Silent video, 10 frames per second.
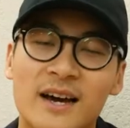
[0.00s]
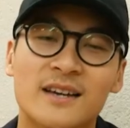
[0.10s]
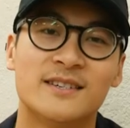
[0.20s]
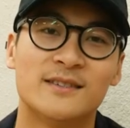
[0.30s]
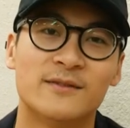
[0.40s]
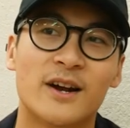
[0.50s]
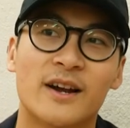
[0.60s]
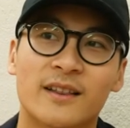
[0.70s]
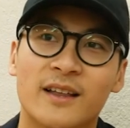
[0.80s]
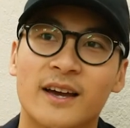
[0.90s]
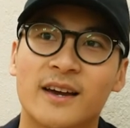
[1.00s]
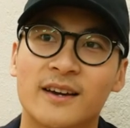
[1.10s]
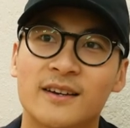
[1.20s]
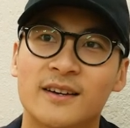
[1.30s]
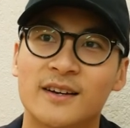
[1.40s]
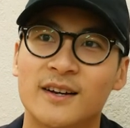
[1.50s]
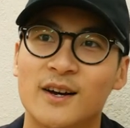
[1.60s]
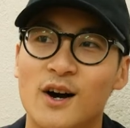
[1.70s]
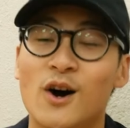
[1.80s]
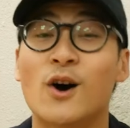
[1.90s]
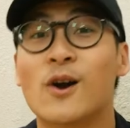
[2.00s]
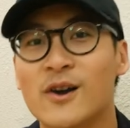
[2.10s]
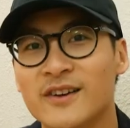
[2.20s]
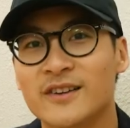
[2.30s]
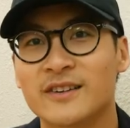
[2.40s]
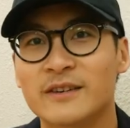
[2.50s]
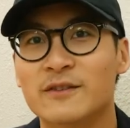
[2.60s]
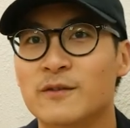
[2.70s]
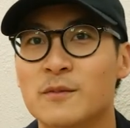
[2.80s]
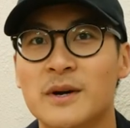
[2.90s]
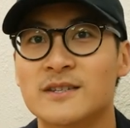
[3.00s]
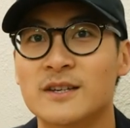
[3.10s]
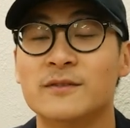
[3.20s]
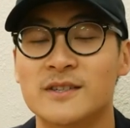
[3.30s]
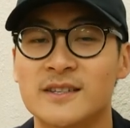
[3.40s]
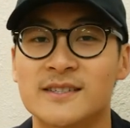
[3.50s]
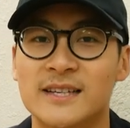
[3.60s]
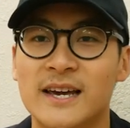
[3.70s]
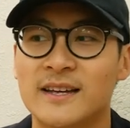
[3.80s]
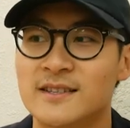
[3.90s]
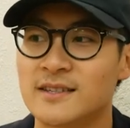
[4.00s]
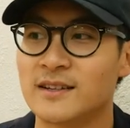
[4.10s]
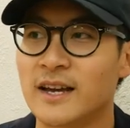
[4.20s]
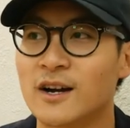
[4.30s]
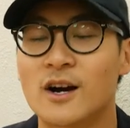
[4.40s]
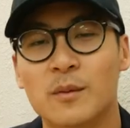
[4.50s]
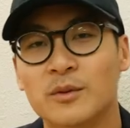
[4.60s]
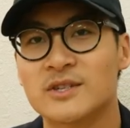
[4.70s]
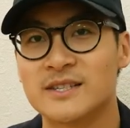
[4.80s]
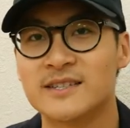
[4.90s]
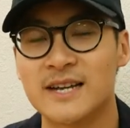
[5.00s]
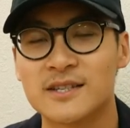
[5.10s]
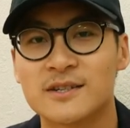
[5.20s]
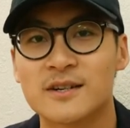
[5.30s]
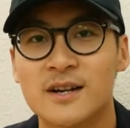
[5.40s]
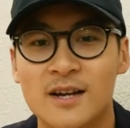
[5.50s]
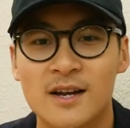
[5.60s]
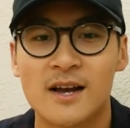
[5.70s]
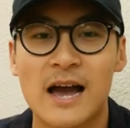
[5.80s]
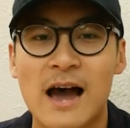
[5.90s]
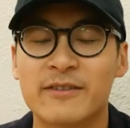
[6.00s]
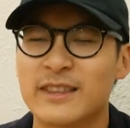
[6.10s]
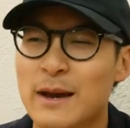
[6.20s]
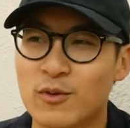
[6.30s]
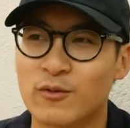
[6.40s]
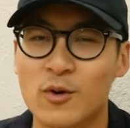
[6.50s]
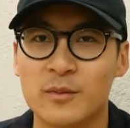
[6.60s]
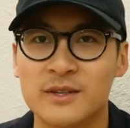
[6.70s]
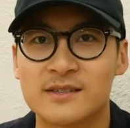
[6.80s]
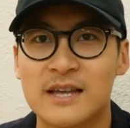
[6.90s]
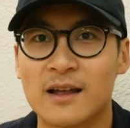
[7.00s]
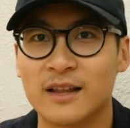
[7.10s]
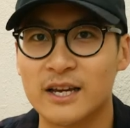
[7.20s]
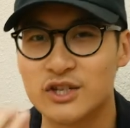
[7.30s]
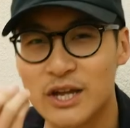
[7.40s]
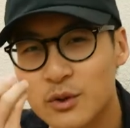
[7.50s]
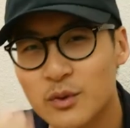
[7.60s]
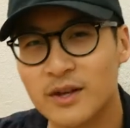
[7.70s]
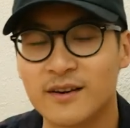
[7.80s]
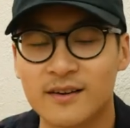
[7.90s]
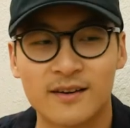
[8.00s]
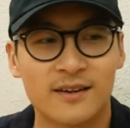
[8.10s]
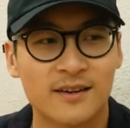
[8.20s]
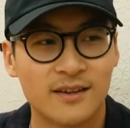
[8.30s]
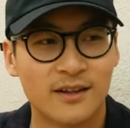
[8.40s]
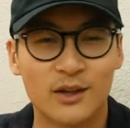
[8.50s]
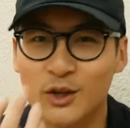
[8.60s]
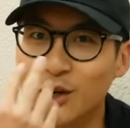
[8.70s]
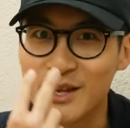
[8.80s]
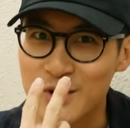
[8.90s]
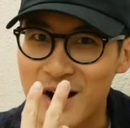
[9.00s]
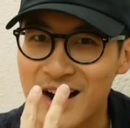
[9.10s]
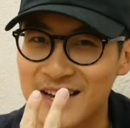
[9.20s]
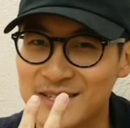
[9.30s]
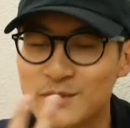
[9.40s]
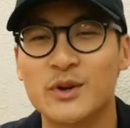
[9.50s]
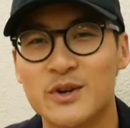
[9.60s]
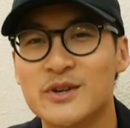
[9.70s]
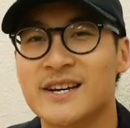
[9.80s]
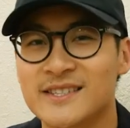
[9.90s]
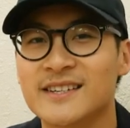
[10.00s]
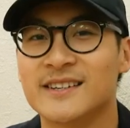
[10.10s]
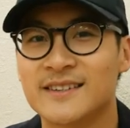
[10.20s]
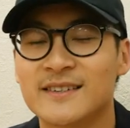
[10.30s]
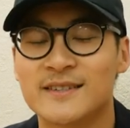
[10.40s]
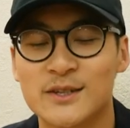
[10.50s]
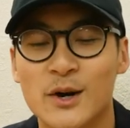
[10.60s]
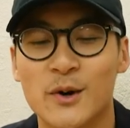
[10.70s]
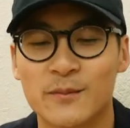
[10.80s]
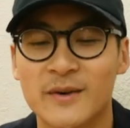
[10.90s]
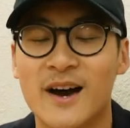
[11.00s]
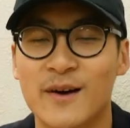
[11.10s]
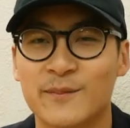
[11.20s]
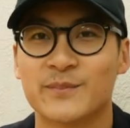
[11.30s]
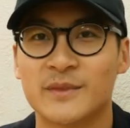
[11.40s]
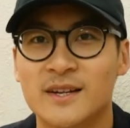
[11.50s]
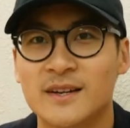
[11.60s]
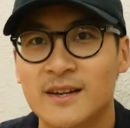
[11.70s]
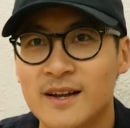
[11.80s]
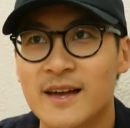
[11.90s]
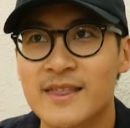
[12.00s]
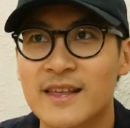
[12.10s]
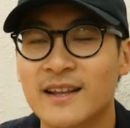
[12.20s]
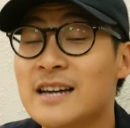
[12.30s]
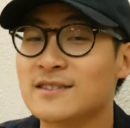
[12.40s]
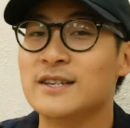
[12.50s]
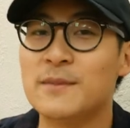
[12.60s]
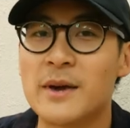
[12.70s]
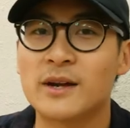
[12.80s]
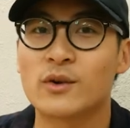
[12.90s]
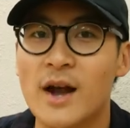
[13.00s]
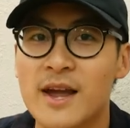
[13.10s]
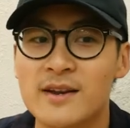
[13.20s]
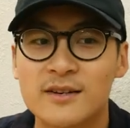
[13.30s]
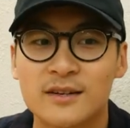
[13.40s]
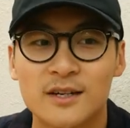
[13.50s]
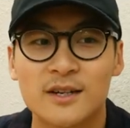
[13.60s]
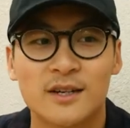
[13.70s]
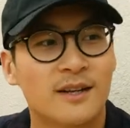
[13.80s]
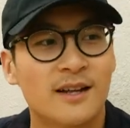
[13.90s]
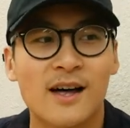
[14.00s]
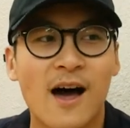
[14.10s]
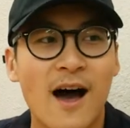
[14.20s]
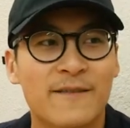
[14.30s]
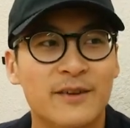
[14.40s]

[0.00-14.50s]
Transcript: that is very like hard even for myself to this day to like accomplish as a dancer having that performance that like genuine look in your eyes when you're dancing so yeah and then lastly amanda grind I